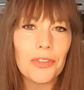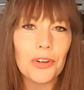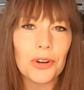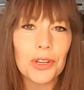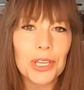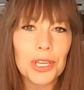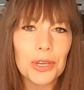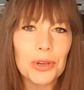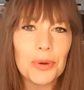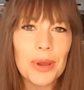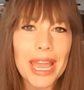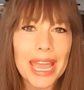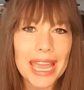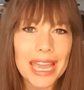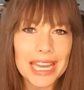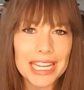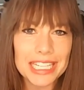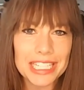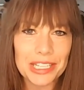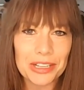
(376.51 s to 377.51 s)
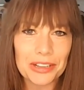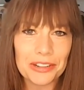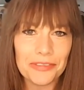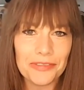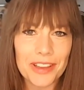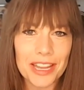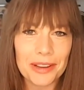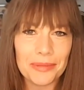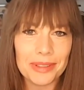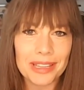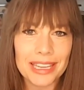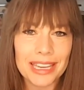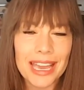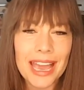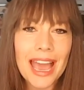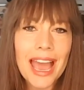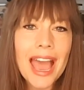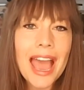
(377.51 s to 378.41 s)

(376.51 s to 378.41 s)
for you and your family.